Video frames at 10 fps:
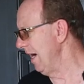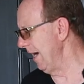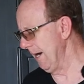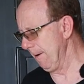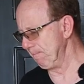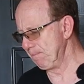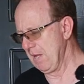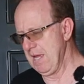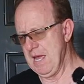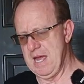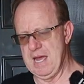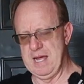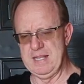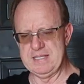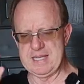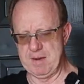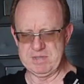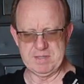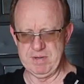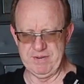Um, and this
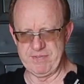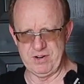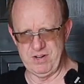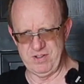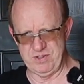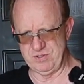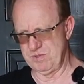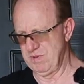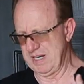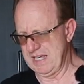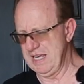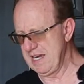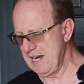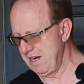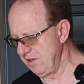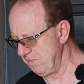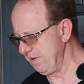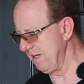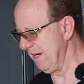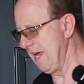happens to be for all those that want to geek out a little
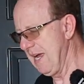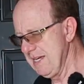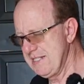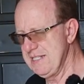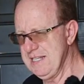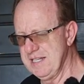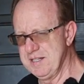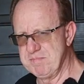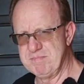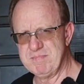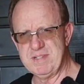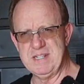bit an ASTM